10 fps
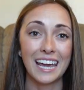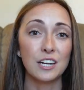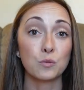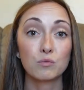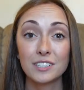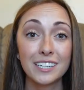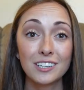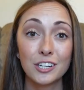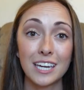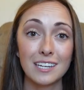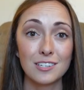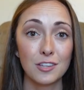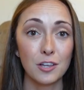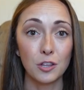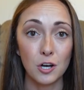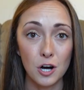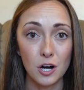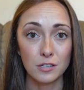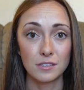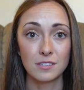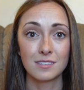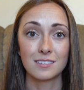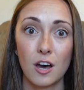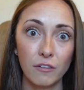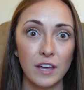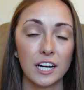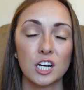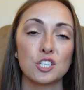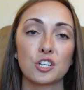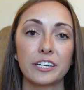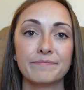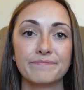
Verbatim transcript: and really look into the laws of that country.